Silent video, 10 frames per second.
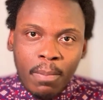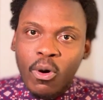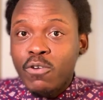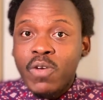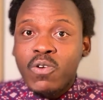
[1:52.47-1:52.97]

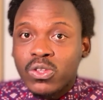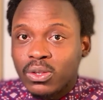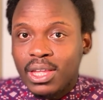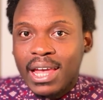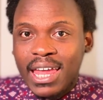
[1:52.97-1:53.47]
But if you want
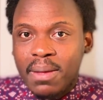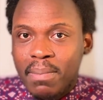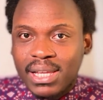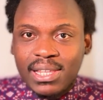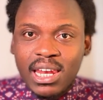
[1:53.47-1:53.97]
to take any
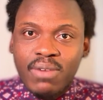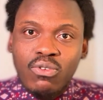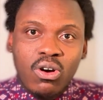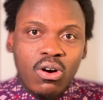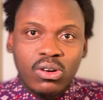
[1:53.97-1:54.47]
master
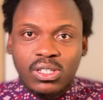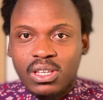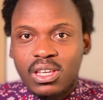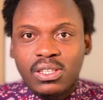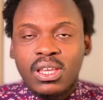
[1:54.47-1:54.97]
level
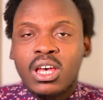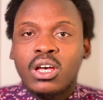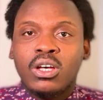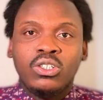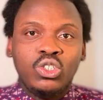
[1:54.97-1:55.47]
courses,
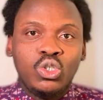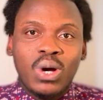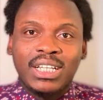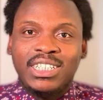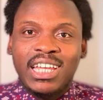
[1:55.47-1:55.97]

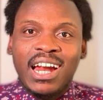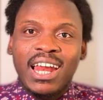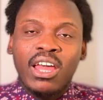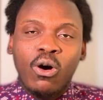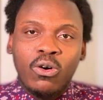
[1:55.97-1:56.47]
you are
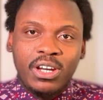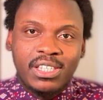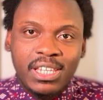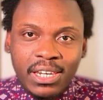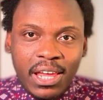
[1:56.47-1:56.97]
generally
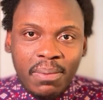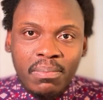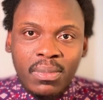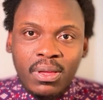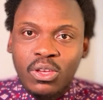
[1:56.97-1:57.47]
auditing them.